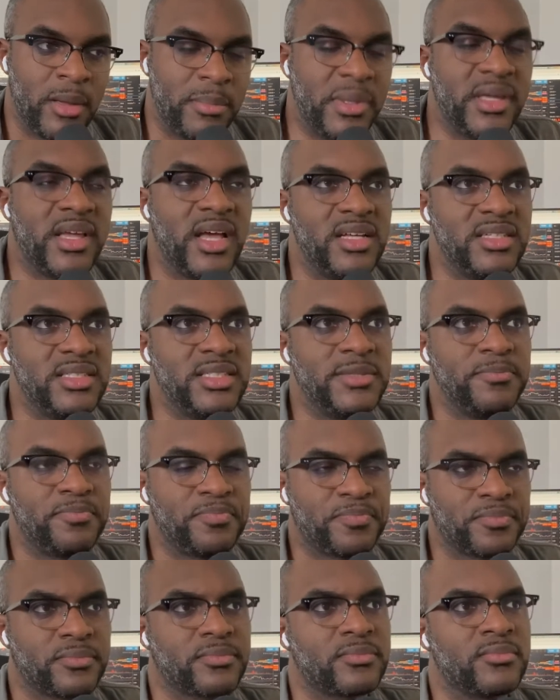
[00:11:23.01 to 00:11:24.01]
Because
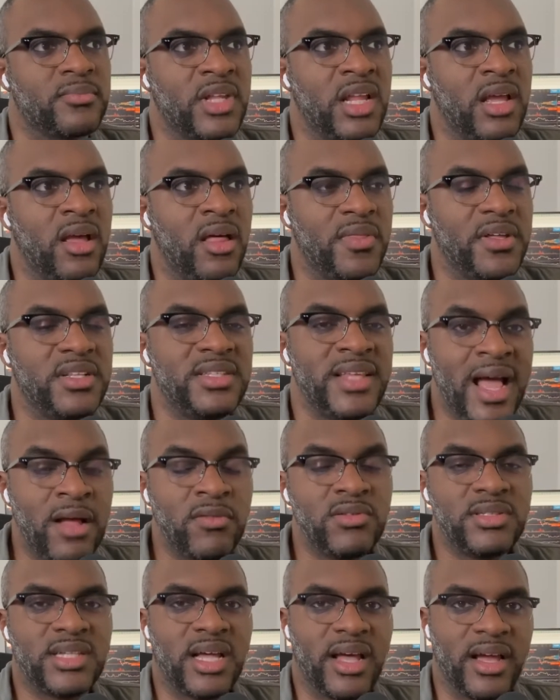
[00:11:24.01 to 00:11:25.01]
the
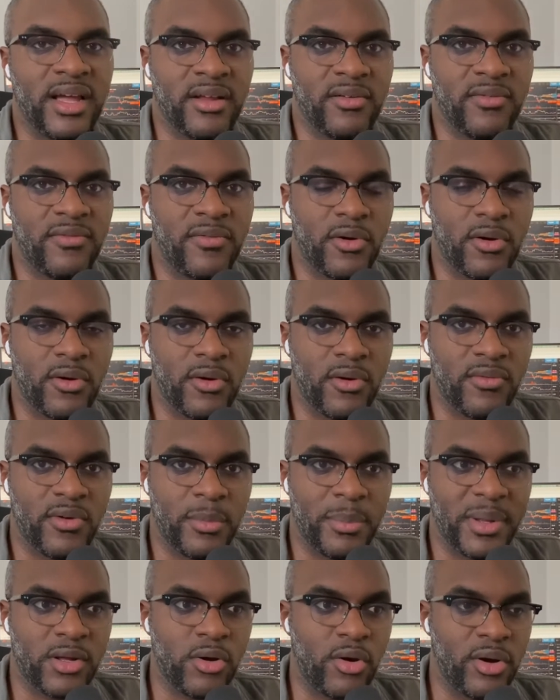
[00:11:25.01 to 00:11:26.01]
downside for
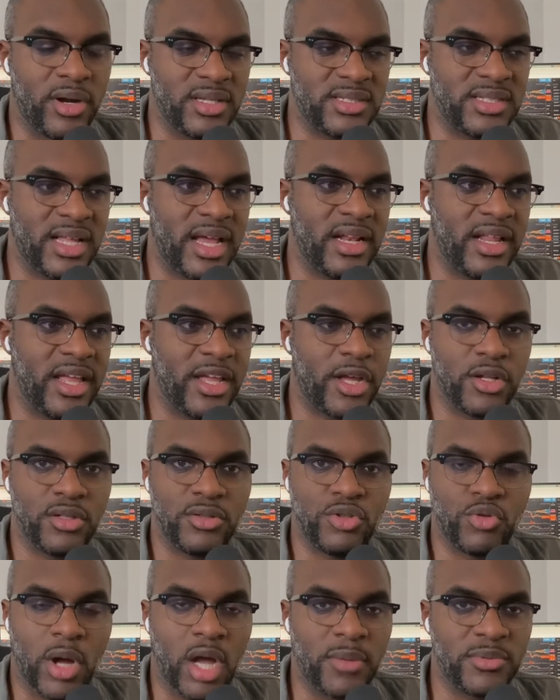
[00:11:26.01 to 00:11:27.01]
Bitcoin is that it
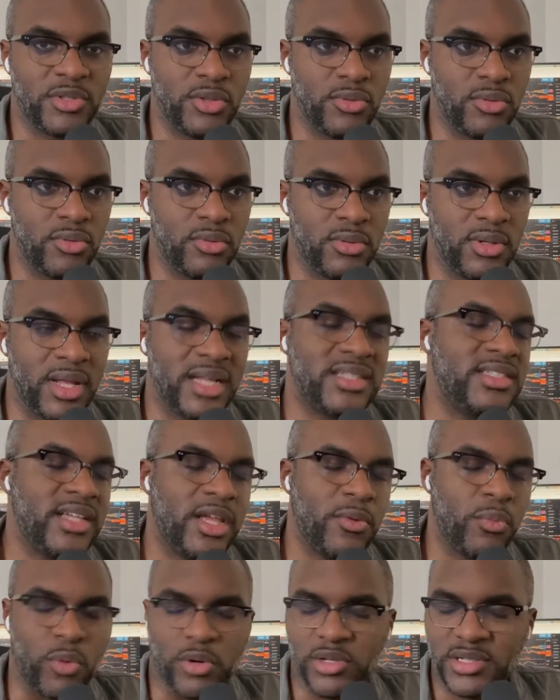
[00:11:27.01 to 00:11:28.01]
could drop to, let's
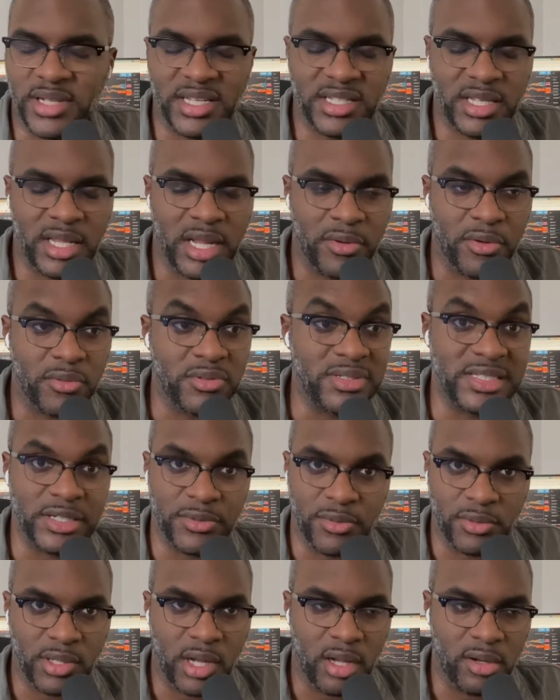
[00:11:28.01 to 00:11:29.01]
say, worst case scenario,
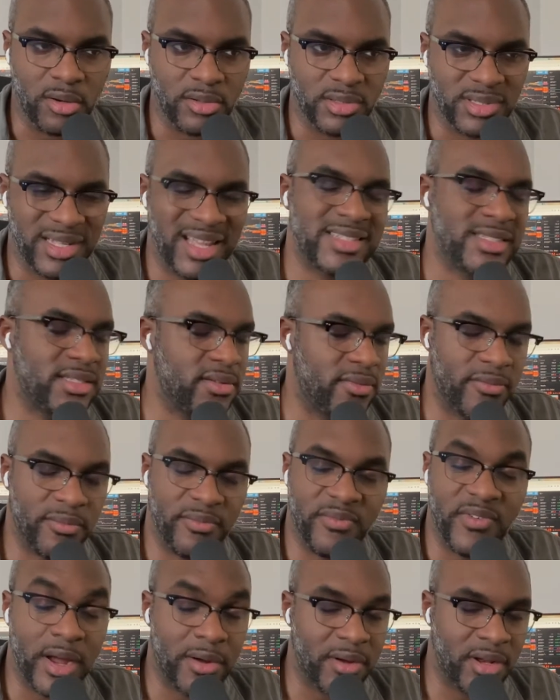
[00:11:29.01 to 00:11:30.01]
$0. It's
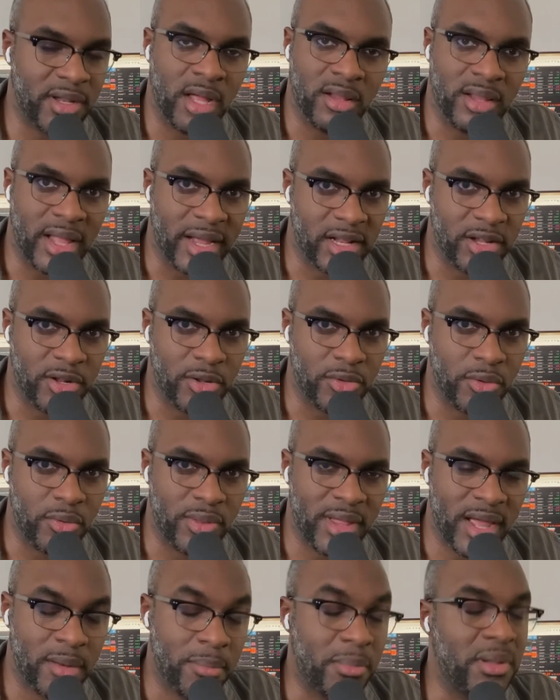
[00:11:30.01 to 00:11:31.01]
very not likely to
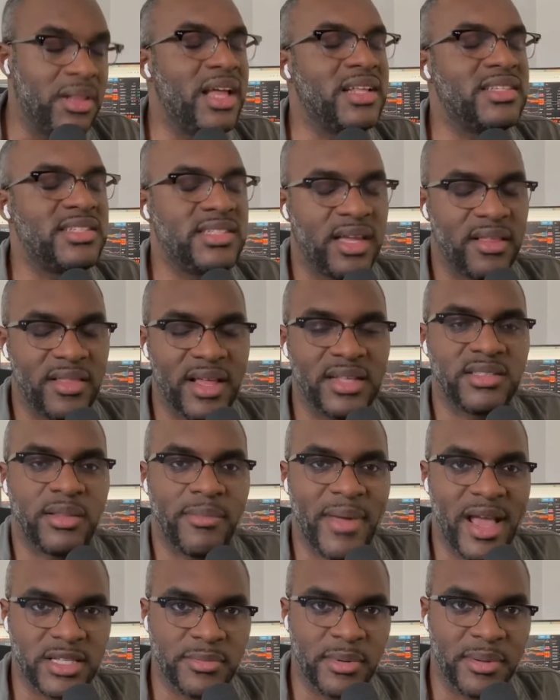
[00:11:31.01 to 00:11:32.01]
do that, but let's say that's
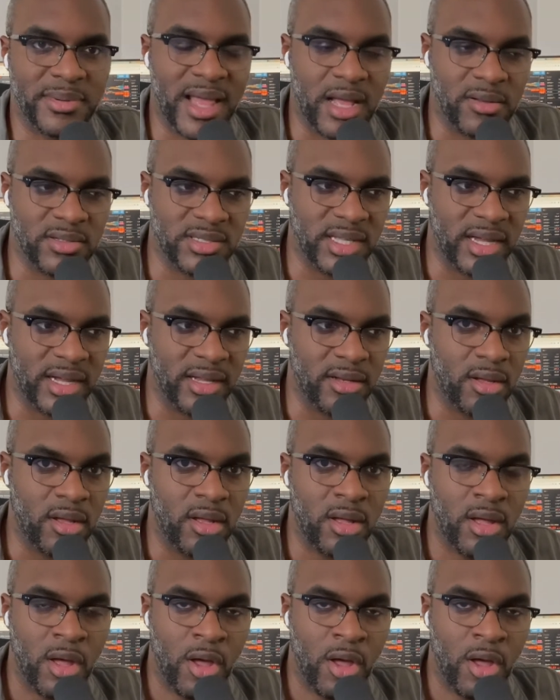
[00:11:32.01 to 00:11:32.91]
the maximum downside.